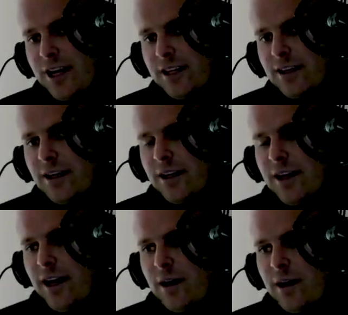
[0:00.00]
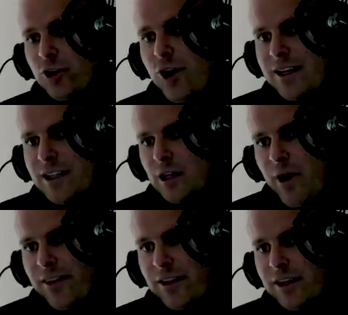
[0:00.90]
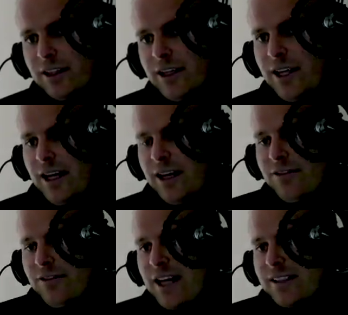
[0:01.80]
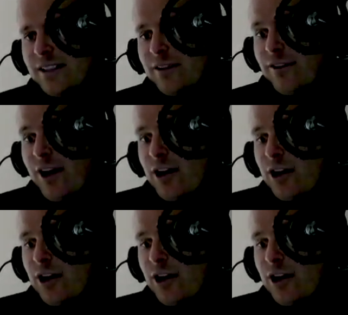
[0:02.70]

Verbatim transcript: rate um, crediting method. And if that's in a